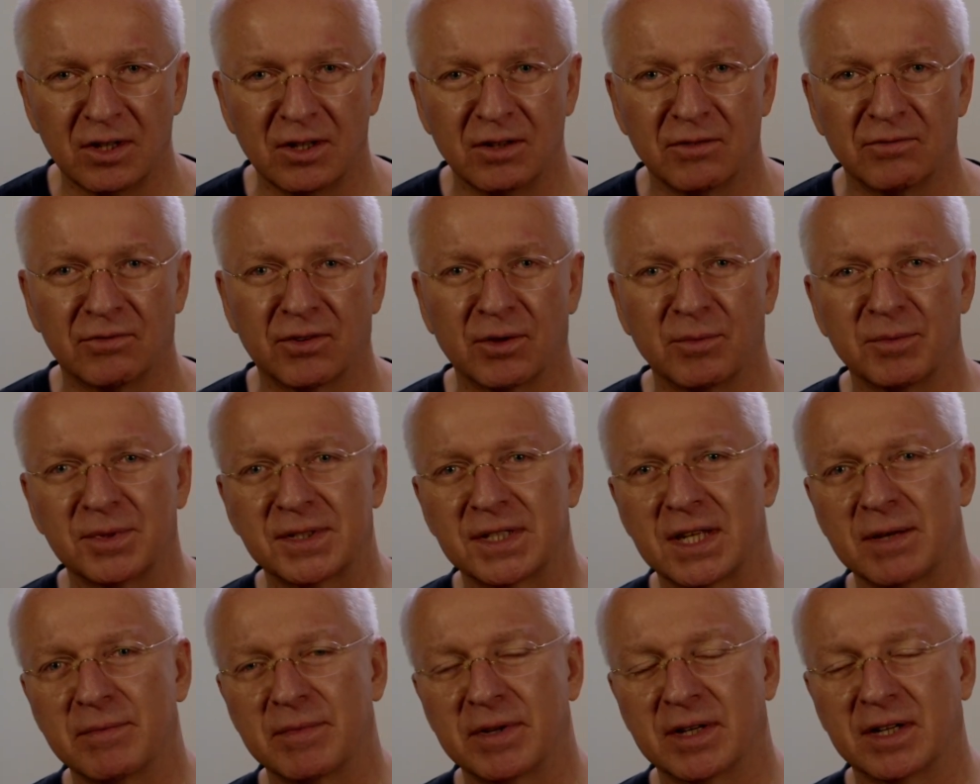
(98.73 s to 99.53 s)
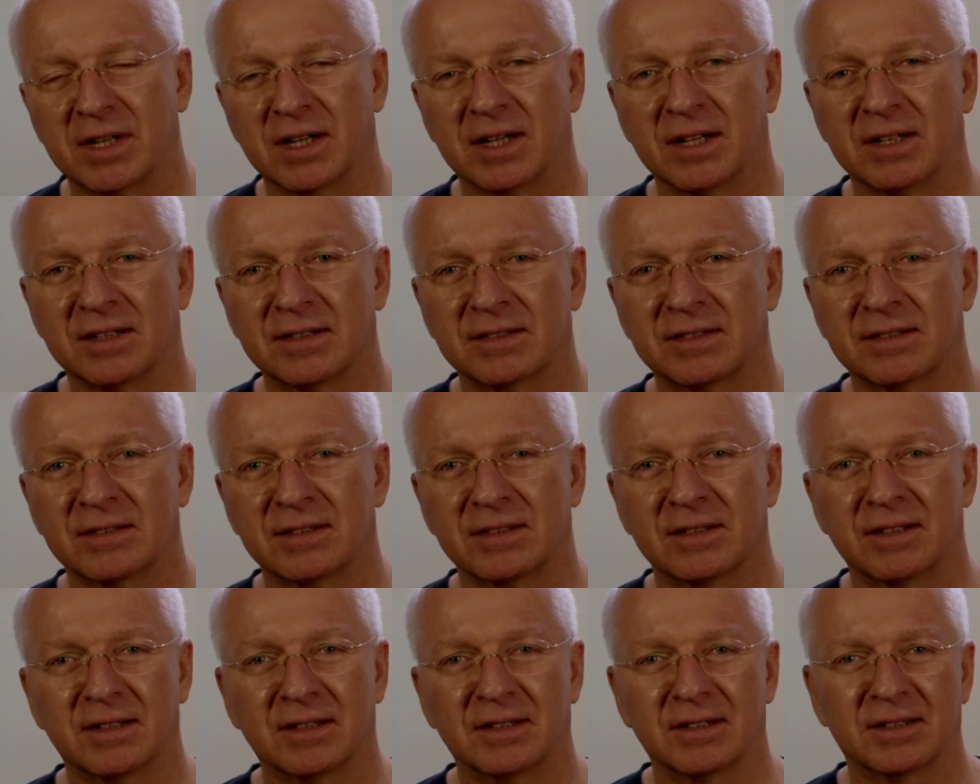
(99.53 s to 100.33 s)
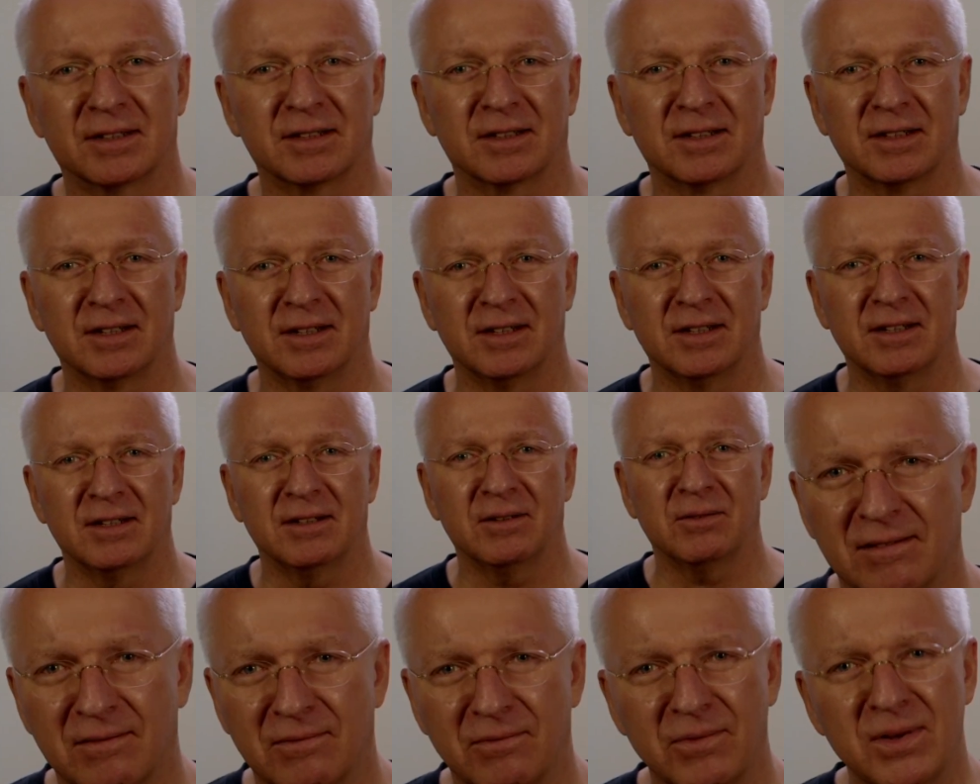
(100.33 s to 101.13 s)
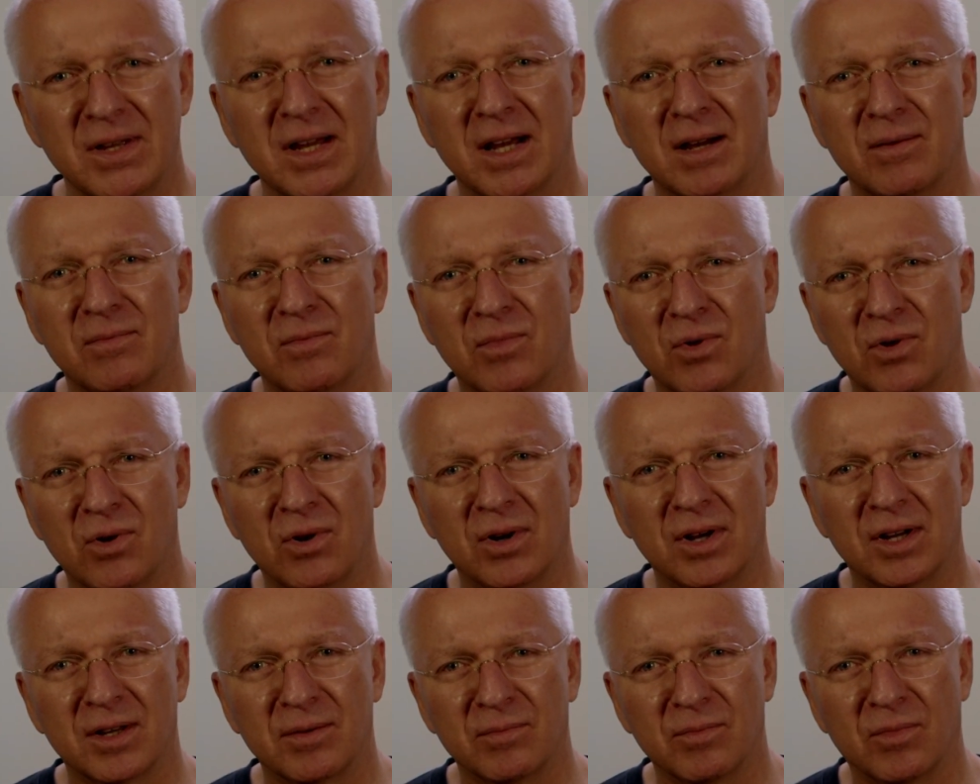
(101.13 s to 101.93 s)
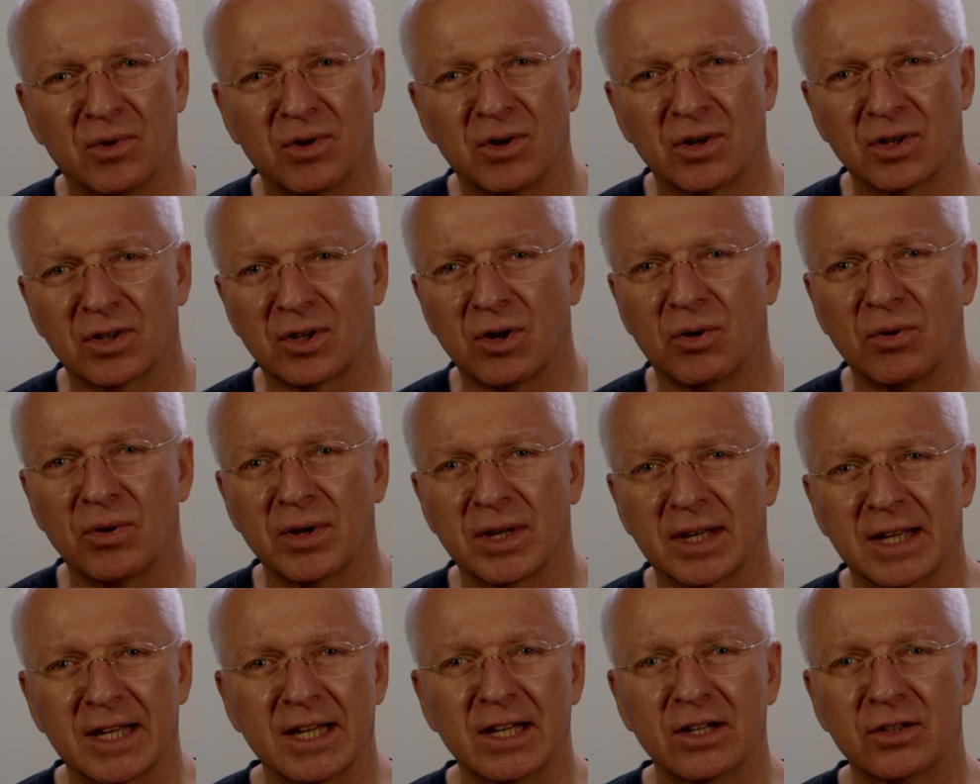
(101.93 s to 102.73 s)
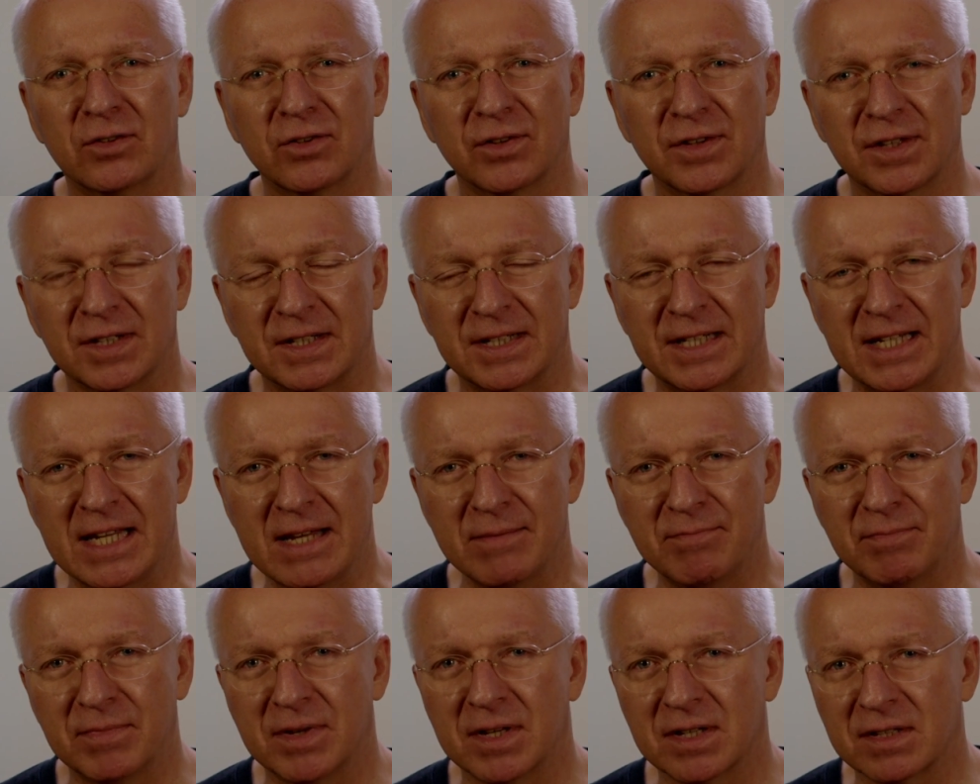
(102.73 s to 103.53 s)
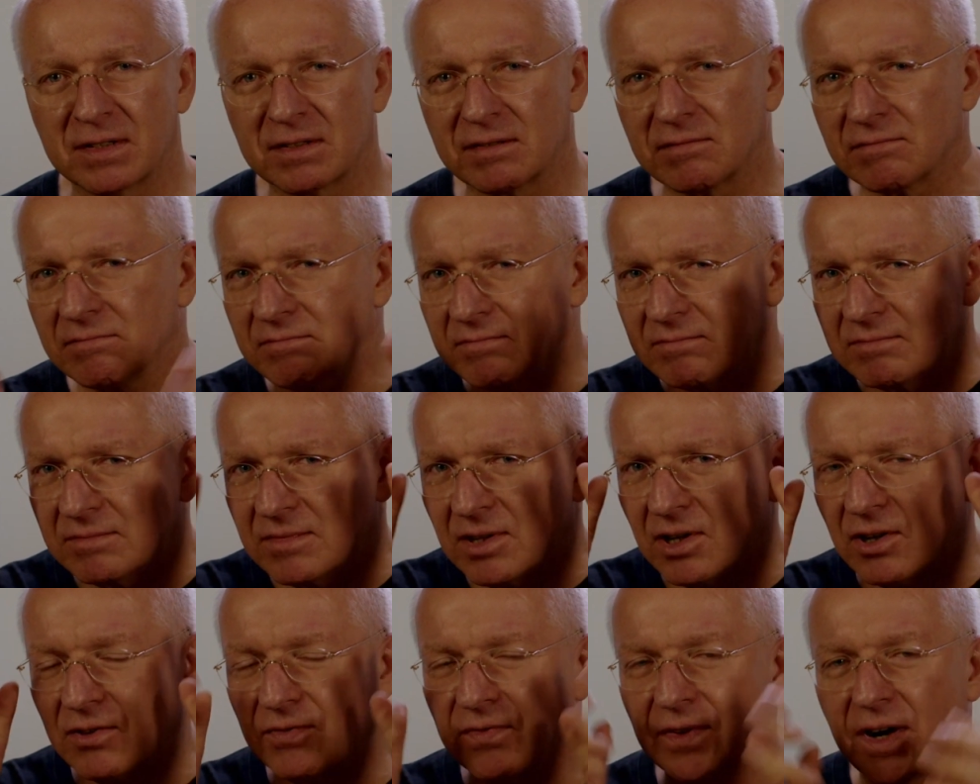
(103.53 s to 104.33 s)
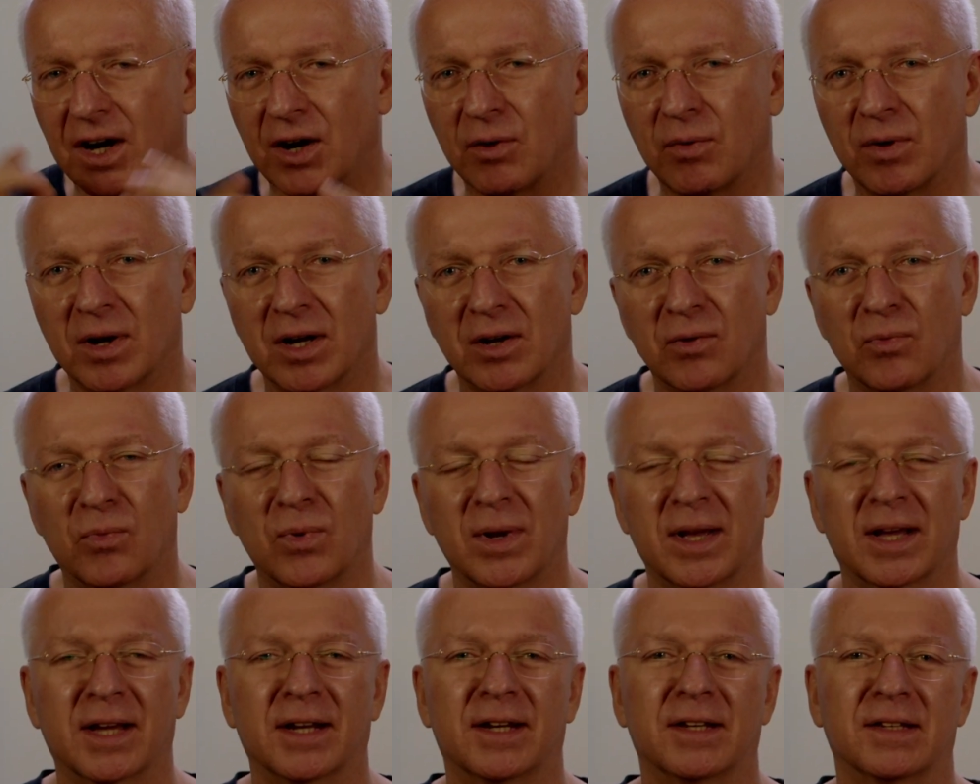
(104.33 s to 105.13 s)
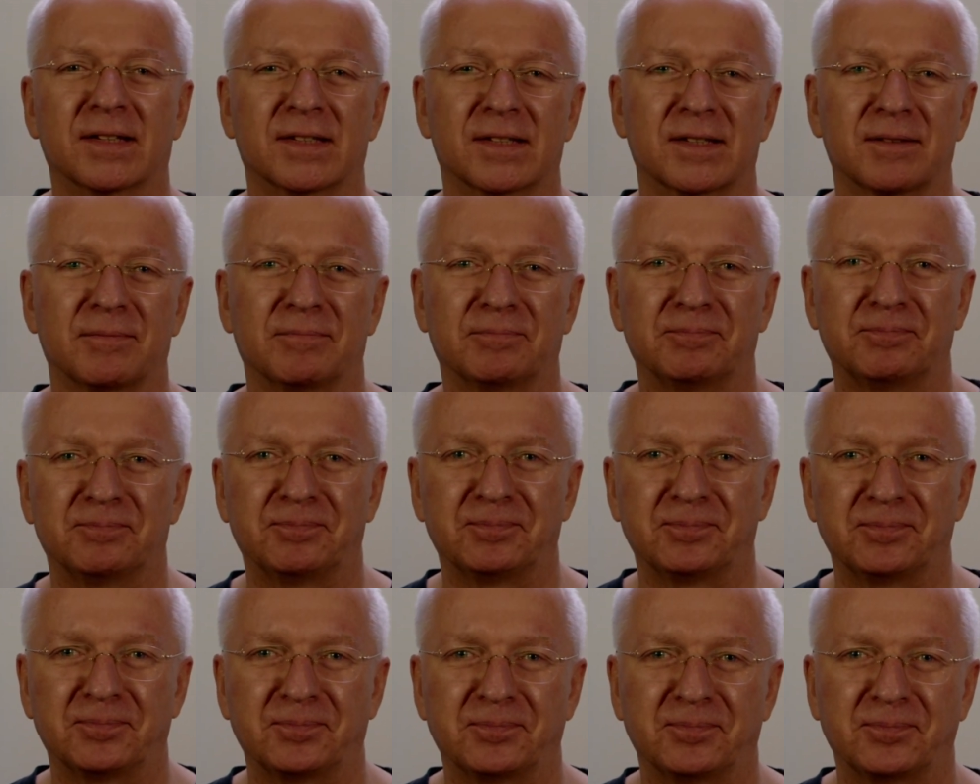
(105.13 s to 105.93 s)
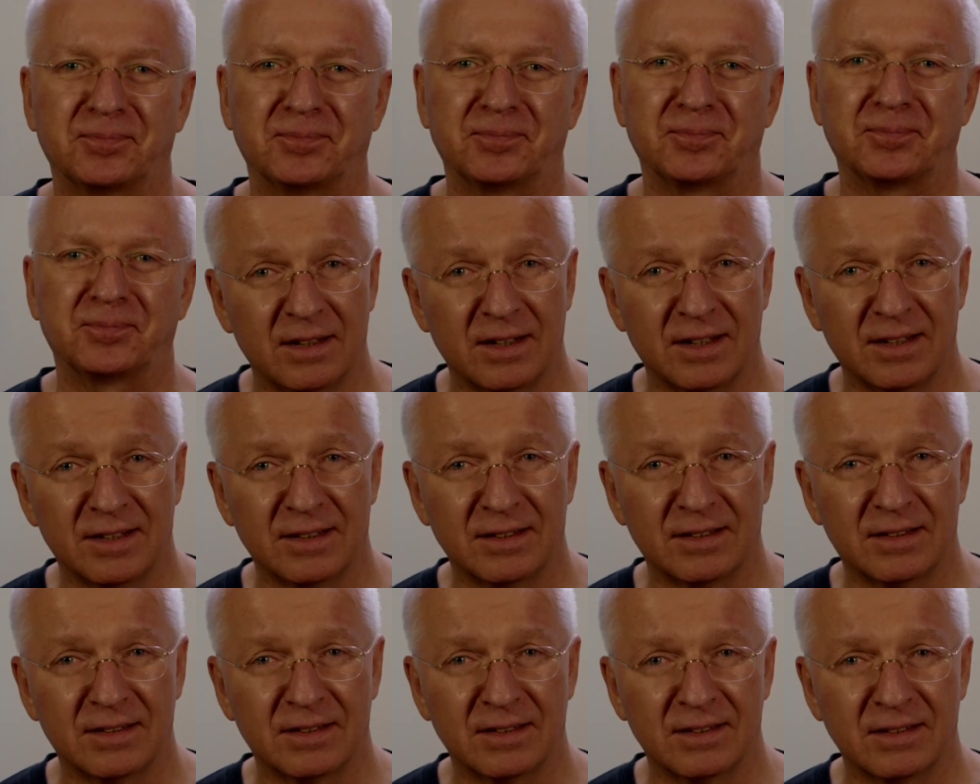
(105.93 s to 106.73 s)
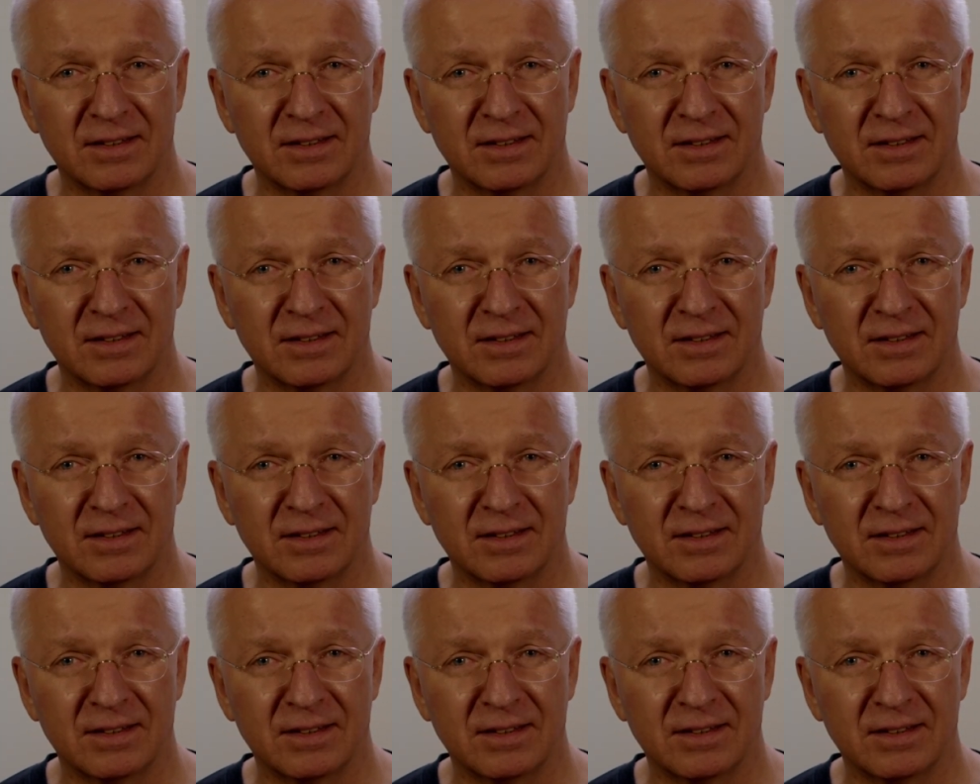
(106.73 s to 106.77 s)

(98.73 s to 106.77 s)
from seminars, and we are more and more going into the deepness of our awareness. And